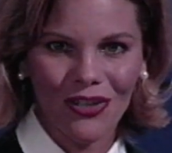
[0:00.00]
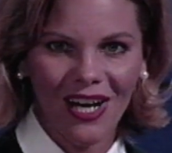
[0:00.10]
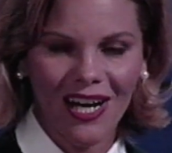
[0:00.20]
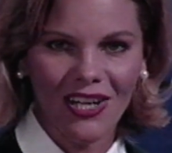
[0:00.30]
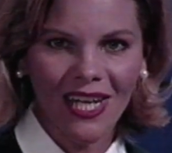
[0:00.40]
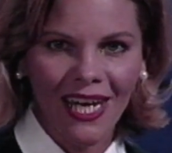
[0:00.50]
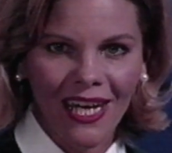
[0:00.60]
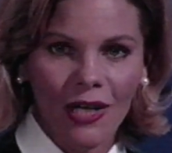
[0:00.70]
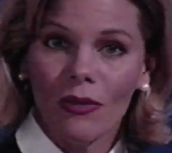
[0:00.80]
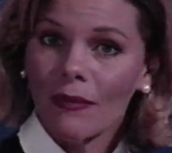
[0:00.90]
card,
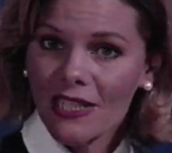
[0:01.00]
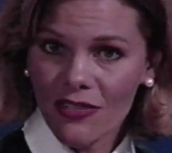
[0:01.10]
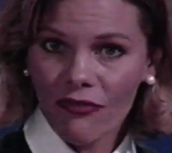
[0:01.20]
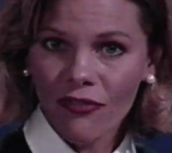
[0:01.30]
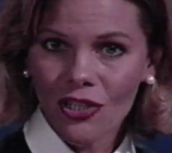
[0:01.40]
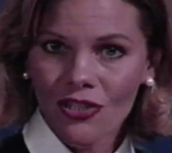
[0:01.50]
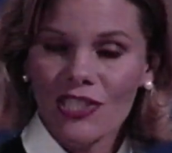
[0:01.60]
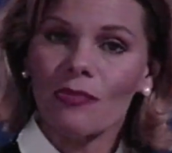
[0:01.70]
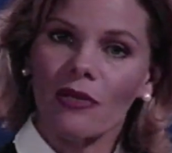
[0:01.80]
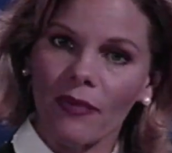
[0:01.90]
we must
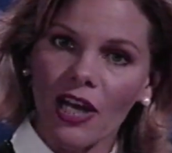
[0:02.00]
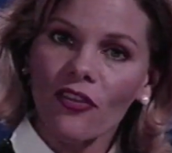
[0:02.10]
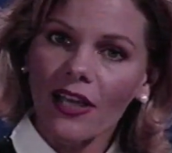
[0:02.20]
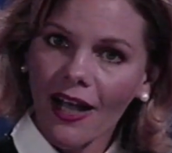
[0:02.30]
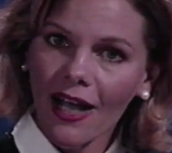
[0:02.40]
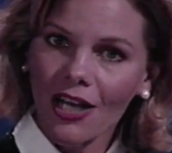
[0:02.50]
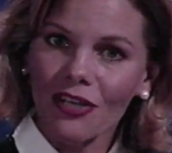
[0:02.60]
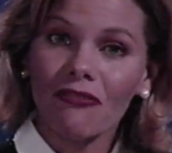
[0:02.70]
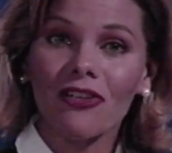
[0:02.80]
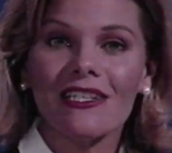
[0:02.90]
first prepare the
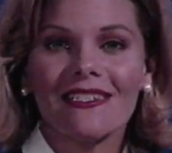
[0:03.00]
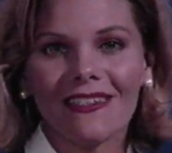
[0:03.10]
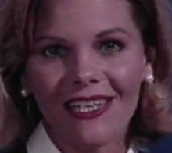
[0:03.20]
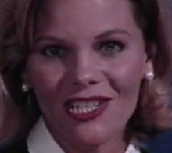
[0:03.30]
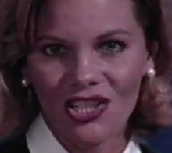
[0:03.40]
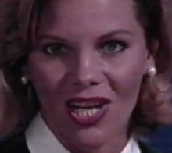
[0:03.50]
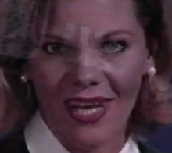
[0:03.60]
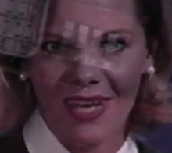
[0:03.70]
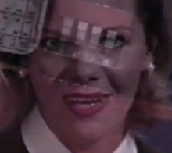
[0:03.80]
card for installation.